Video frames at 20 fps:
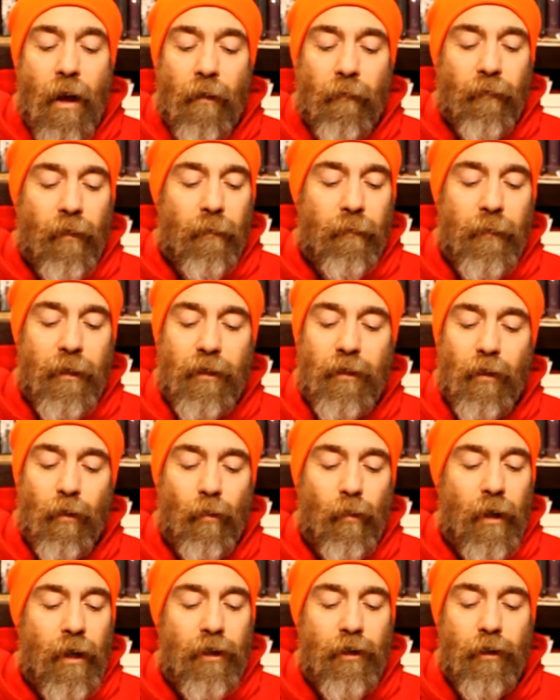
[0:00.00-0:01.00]
From this
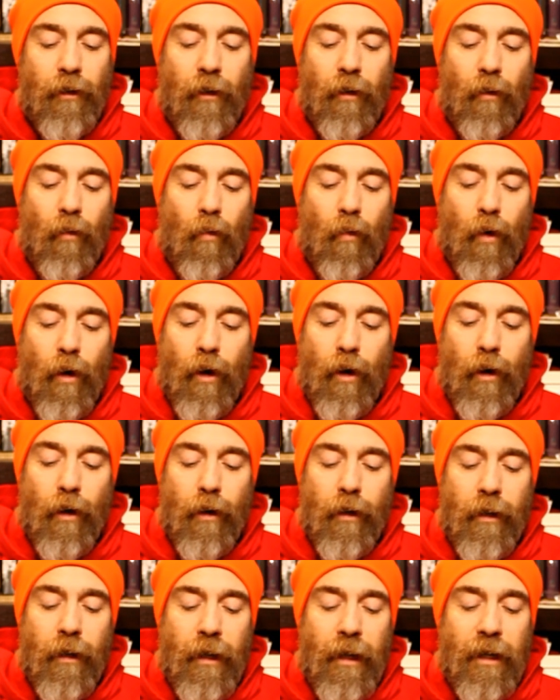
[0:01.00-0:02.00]
original
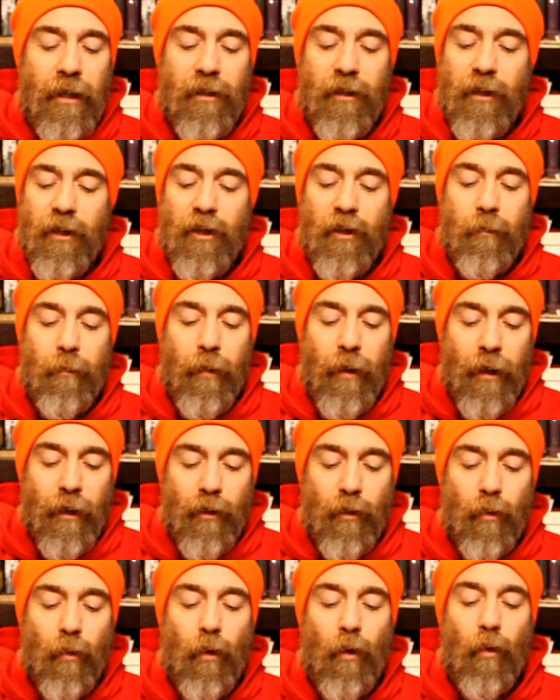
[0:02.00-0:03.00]
word is the
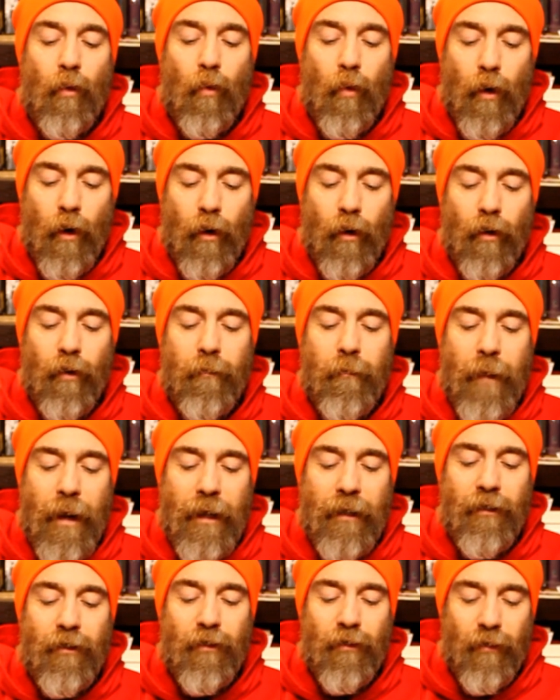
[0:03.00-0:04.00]
spiritual world
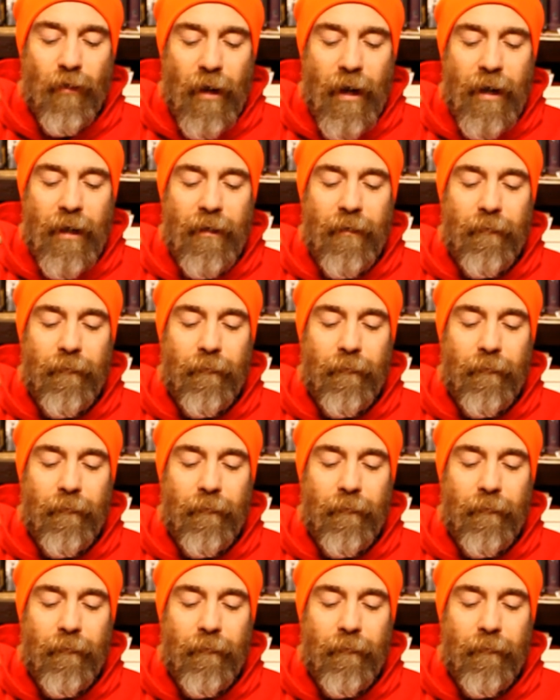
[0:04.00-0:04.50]
made straight